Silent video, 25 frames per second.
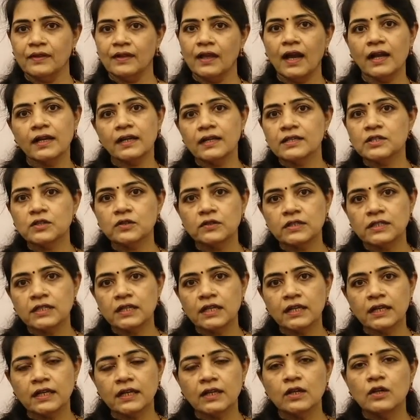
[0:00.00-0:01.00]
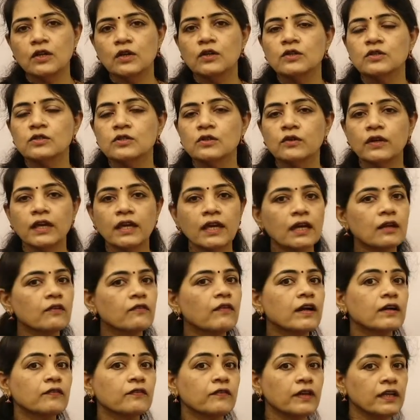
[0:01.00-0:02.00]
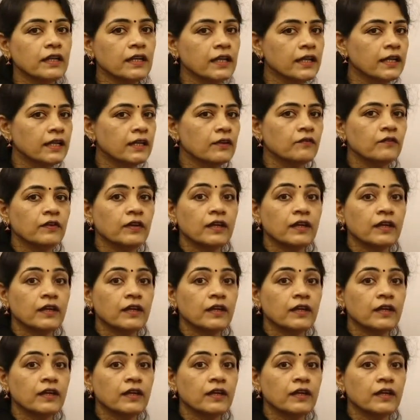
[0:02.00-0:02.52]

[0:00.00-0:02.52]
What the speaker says: Understood, children? So here what we need?